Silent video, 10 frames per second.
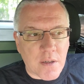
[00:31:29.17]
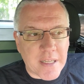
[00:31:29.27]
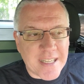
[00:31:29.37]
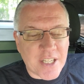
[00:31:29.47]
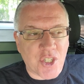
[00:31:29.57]

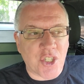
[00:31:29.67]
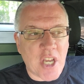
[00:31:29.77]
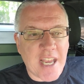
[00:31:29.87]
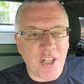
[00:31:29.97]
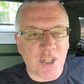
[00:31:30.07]

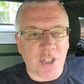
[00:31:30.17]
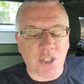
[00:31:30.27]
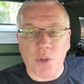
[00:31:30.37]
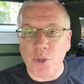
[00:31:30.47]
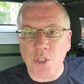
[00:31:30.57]
exchanges. So
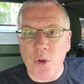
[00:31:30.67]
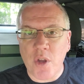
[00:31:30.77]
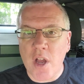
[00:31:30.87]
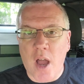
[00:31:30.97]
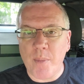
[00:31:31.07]
there's no
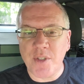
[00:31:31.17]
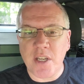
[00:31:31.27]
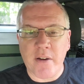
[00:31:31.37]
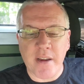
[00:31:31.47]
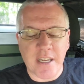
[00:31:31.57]

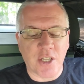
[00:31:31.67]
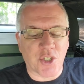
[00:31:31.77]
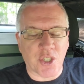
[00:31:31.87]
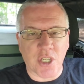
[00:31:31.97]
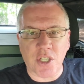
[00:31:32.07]
commentary. It is
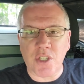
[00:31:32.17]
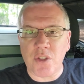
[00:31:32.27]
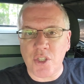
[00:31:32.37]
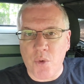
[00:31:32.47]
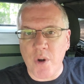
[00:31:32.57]
just
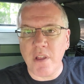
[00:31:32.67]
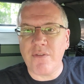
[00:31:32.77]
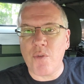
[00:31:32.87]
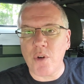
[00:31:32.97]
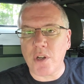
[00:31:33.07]
the
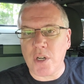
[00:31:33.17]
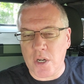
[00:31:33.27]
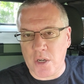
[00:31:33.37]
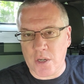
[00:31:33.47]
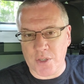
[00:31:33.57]
24
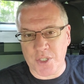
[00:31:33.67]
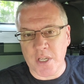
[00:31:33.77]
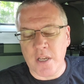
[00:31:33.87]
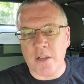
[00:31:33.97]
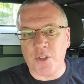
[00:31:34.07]
calls,
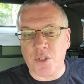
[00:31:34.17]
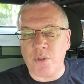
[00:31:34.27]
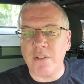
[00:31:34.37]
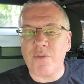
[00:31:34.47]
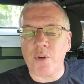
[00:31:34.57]
the
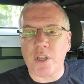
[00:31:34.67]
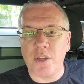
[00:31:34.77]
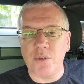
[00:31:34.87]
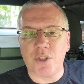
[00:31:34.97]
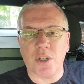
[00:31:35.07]
24
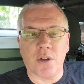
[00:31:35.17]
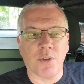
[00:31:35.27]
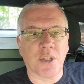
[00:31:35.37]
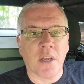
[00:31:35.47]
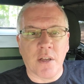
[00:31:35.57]

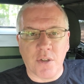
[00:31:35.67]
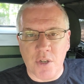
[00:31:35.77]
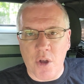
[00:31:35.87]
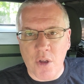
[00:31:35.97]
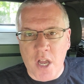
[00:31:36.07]
QSOs,
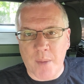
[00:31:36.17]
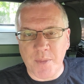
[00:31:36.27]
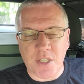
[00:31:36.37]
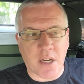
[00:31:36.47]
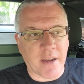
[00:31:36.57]
no
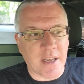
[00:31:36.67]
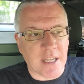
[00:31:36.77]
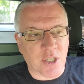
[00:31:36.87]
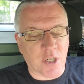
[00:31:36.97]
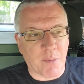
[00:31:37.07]
commentary.
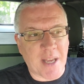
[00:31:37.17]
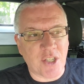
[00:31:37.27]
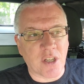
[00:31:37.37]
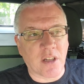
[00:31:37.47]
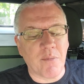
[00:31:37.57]
It's going to
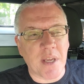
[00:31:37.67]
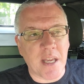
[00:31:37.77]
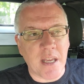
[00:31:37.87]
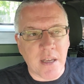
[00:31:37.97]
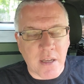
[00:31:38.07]
basically
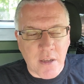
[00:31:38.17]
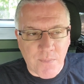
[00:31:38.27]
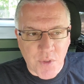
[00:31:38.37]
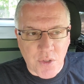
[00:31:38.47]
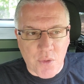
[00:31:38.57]
be
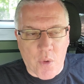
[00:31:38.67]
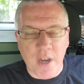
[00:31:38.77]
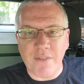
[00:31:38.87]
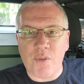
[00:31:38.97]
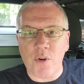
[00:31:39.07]

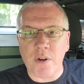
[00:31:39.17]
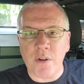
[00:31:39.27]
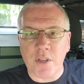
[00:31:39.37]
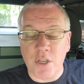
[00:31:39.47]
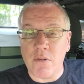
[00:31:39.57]
24
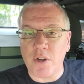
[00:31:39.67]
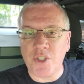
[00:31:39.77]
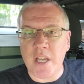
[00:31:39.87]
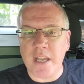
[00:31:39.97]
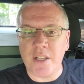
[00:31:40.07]

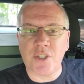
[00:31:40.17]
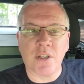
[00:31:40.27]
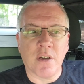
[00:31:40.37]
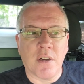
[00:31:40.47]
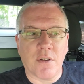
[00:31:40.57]
QRZs
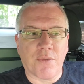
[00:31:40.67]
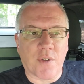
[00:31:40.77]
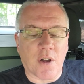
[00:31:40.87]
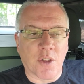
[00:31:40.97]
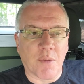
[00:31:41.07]

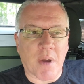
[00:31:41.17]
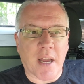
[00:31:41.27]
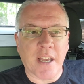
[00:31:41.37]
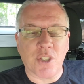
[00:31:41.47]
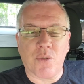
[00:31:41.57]
followed
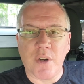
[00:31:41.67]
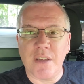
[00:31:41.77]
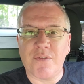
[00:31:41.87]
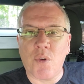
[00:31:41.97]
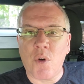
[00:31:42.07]
by
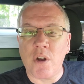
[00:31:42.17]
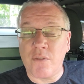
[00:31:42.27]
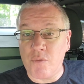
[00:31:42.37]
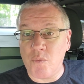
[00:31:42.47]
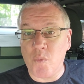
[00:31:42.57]
24 of
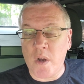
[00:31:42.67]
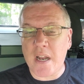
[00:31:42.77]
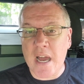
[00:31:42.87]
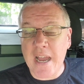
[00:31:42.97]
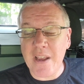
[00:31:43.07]
what
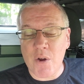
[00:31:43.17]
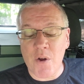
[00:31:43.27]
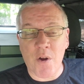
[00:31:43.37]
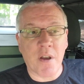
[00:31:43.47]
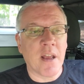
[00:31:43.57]
I heard.